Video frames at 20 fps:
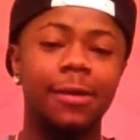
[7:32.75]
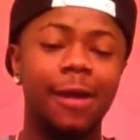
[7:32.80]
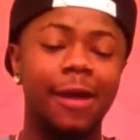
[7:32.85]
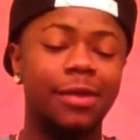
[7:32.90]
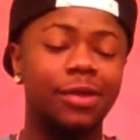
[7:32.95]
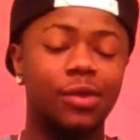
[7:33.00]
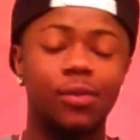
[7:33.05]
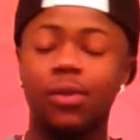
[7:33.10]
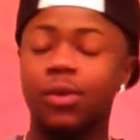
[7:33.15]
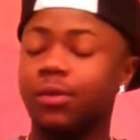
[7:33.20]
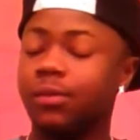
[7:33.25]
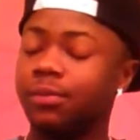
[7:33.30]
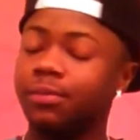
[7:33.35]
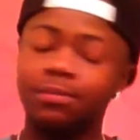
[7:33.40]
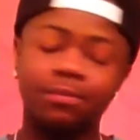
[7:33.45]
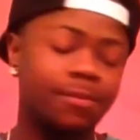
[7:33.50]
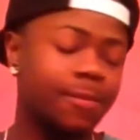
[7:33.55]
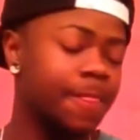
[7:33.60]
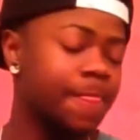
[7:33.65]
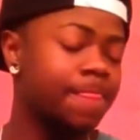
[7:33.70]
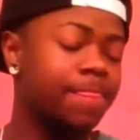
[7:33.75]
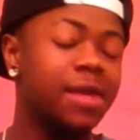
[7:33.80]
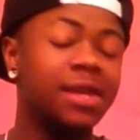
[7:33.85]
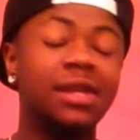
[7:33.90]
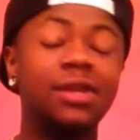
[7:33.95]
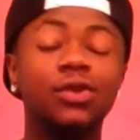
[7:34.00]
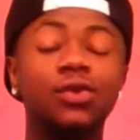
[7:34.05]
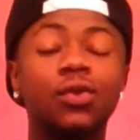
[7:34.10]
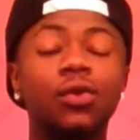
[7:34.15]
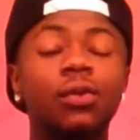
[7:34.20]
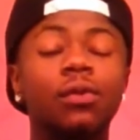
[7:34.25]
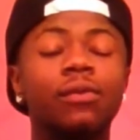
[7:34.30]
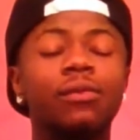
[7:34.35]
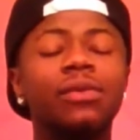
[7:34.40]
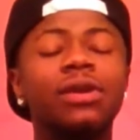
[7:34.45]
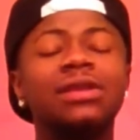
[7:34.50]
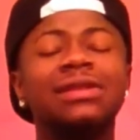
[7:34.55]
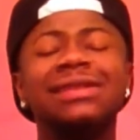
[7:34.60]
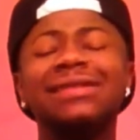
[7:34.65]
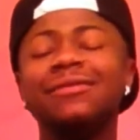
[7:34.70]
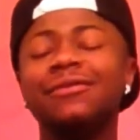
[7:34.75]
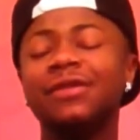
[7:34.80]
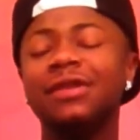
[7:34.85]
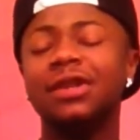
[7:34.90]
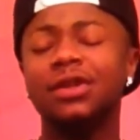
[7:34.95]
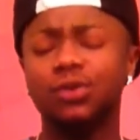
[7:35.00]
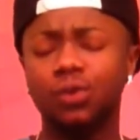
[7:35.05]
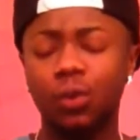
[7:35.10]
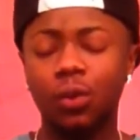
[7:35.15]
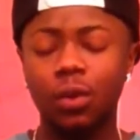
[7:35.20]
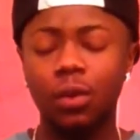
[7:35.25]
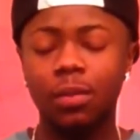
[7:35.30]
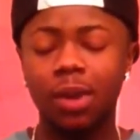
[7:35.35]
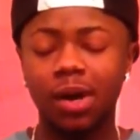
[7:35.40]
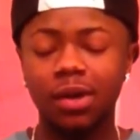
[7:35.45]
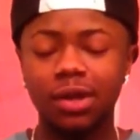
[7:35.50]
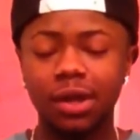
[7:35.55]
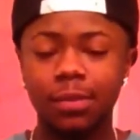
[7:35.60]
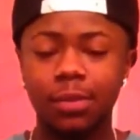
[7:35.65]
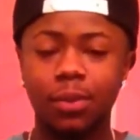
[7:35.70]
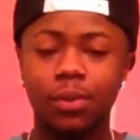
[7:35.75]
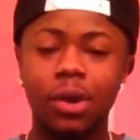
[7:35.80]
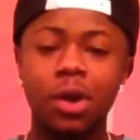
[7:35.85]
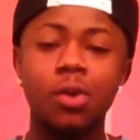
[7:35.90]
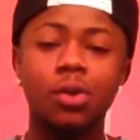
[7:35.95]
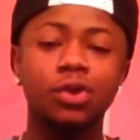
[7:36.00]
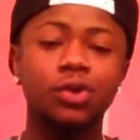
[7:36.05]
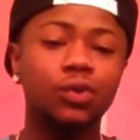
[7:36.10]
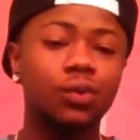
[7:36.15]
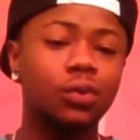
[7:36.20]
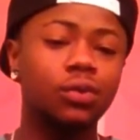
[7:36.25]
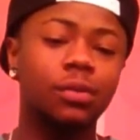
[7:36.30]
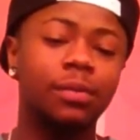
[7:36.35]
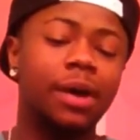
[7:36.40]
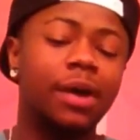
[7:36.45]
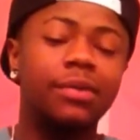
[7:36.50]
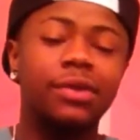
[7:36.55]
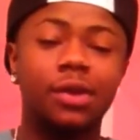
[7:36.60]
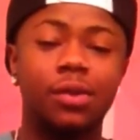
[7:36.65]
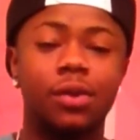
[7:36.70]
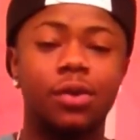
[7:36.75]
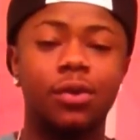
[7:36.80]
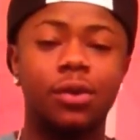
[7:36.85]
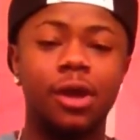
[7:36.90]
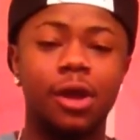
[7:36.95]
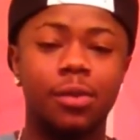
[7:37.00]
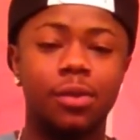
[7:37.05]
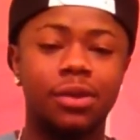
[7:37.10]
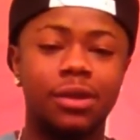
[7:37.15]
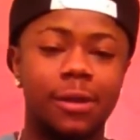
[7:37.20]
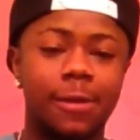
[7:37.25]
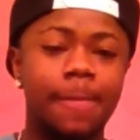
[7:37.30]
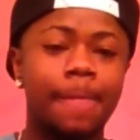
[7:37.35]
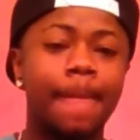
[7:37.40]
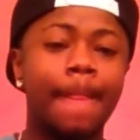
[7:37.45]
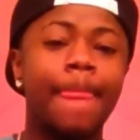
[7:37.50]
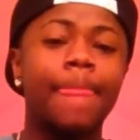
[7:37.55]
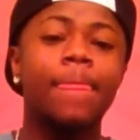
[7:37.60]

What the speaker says: Like, we didn't really talk about it, but when it was talked about, they weren't okay with it.